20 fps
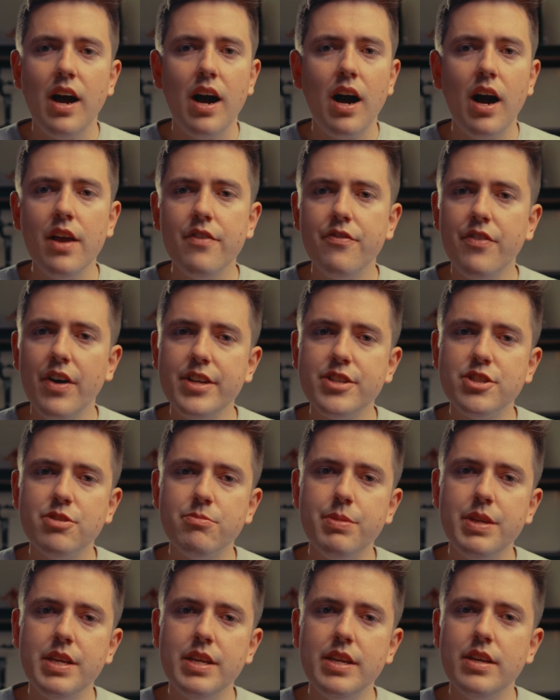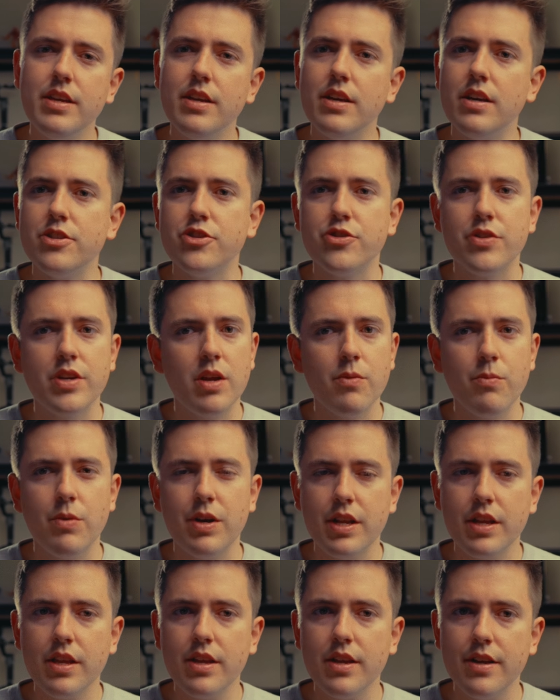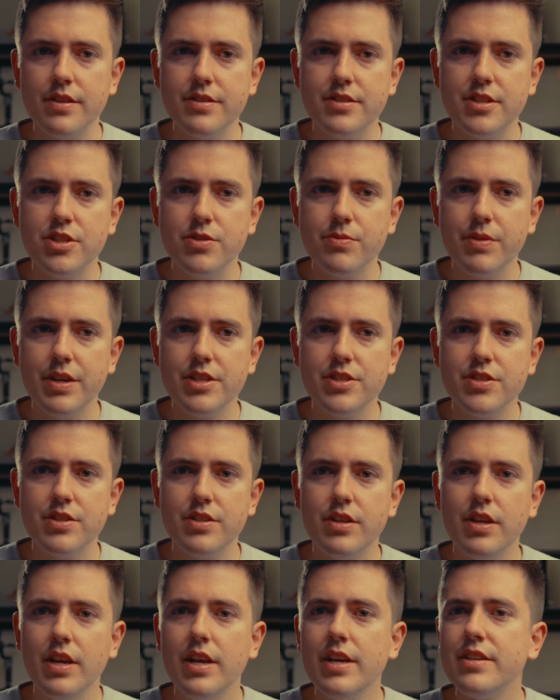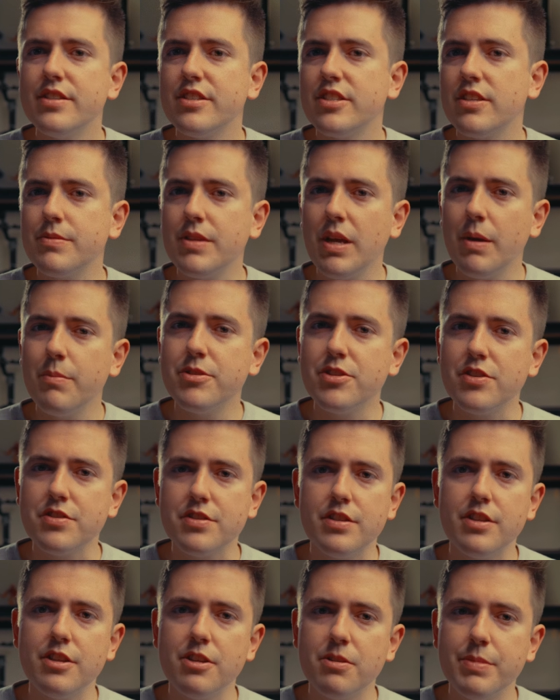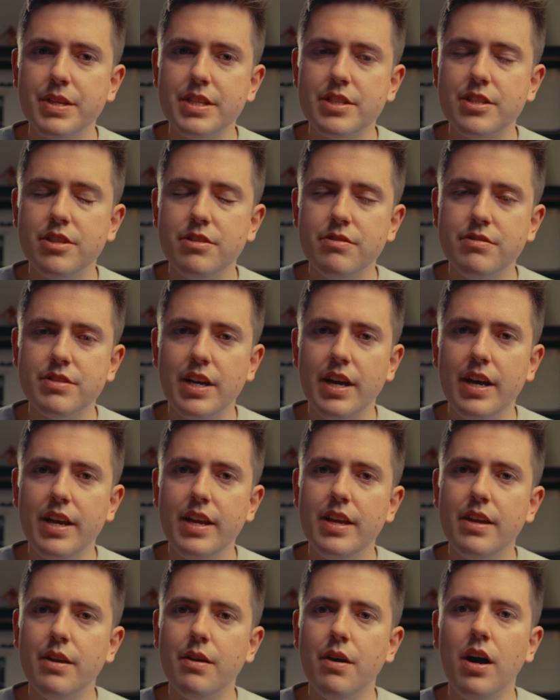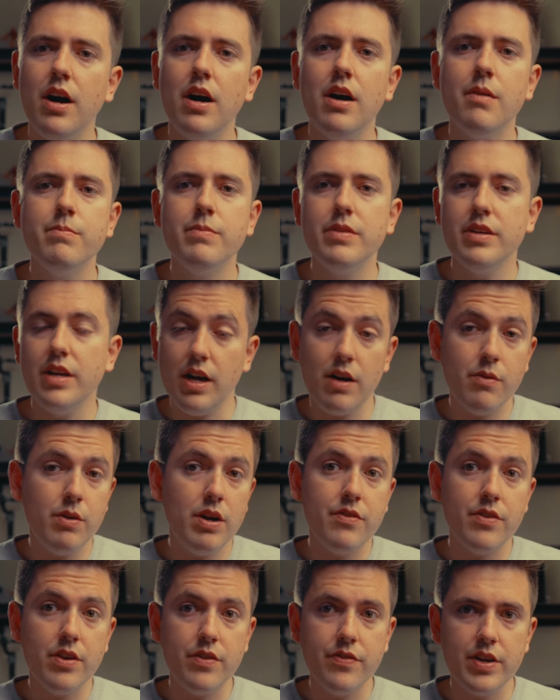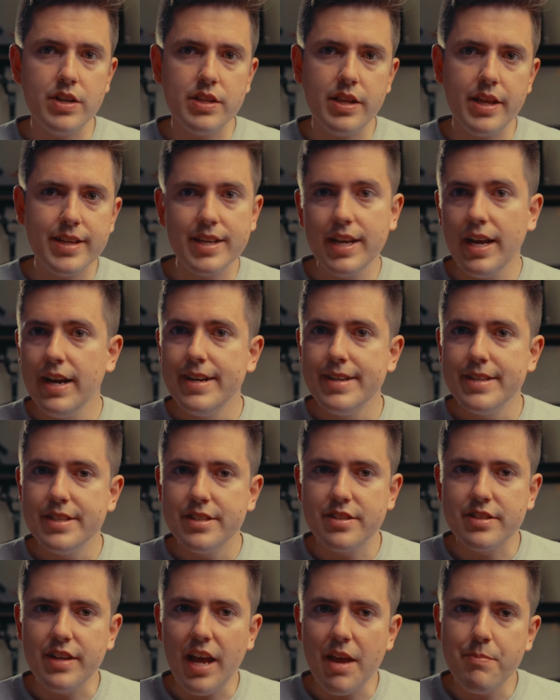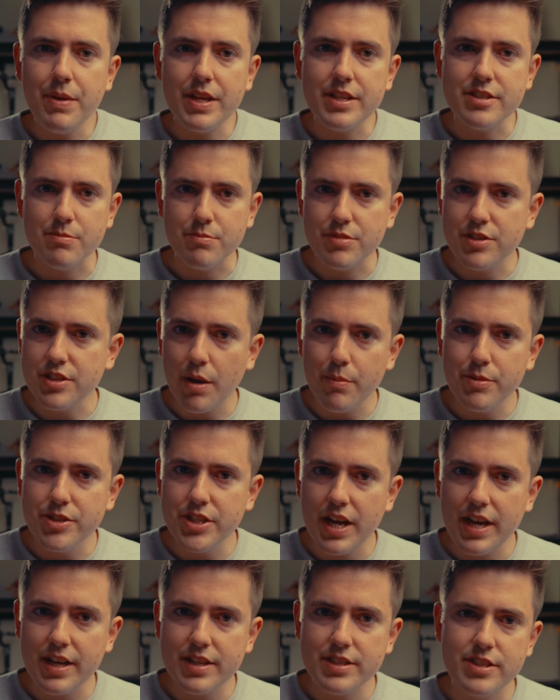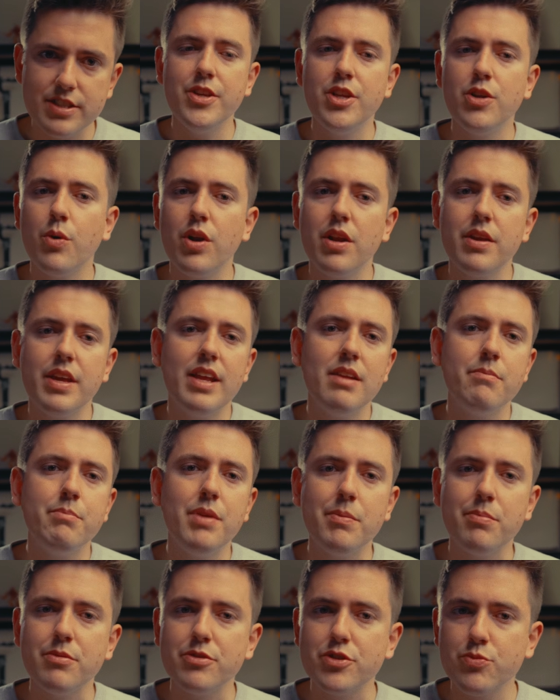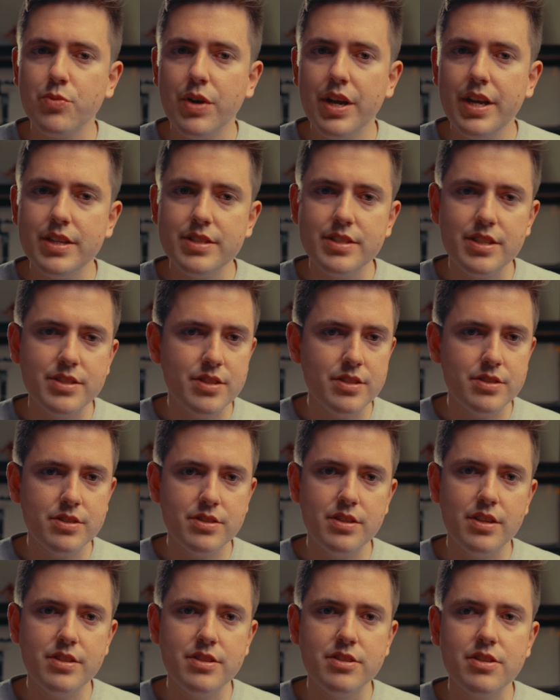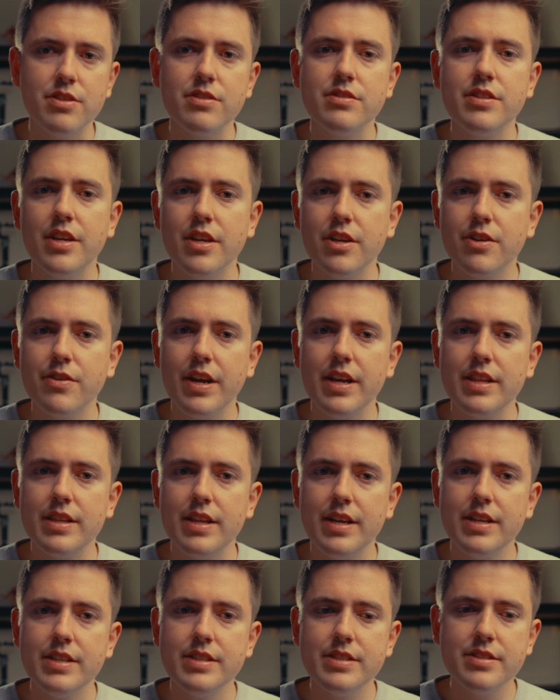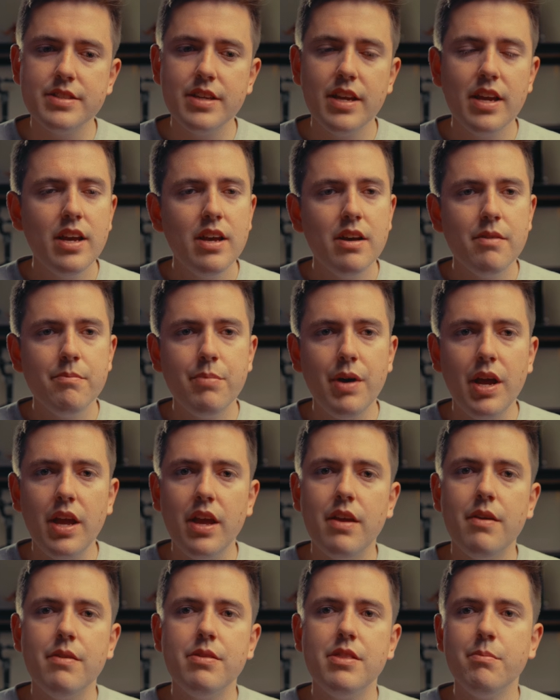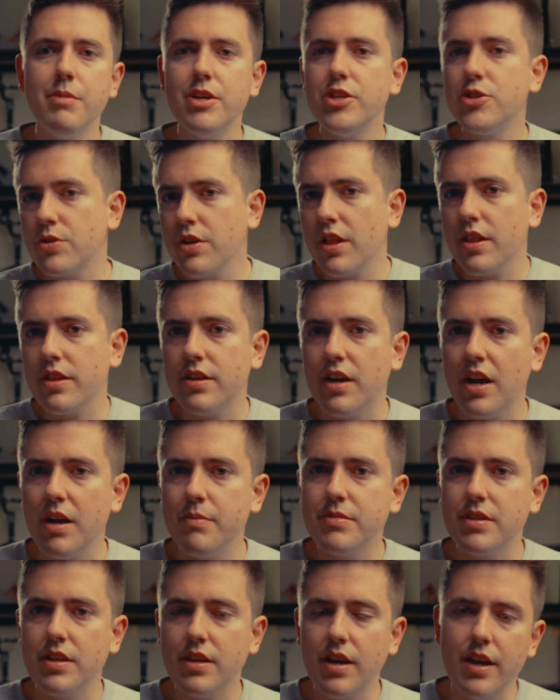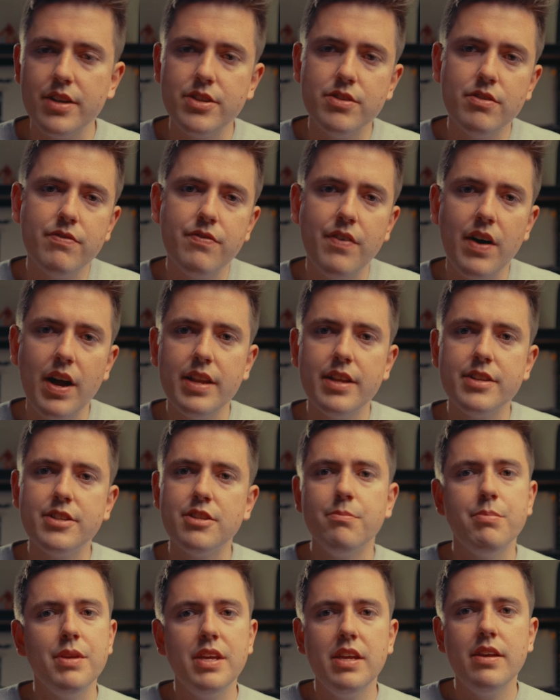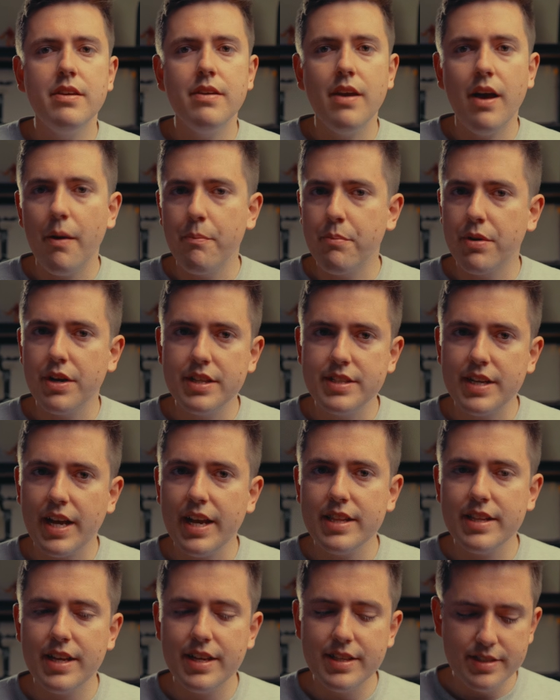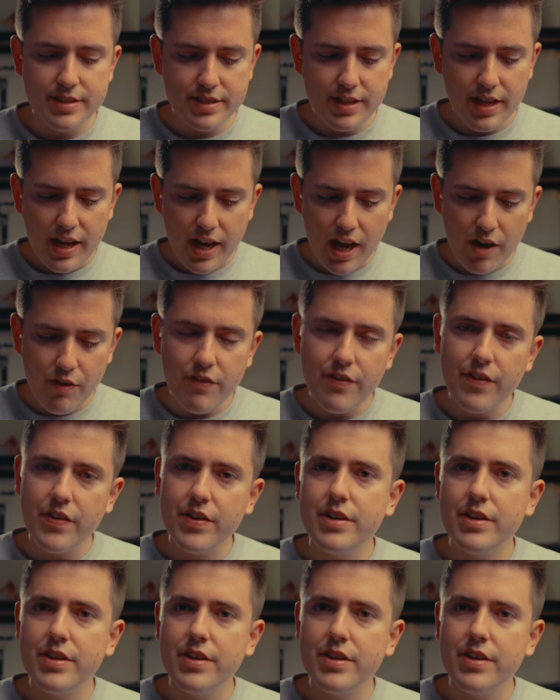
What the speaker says: I find to be, during a run and gun situation, sometimes just a little bit too tight. However, if you're like sniping some subjects, you don't want to get in people's ways. It's certainly a great lens. But the majority of the times I do find it to be a pretty tight lens. However,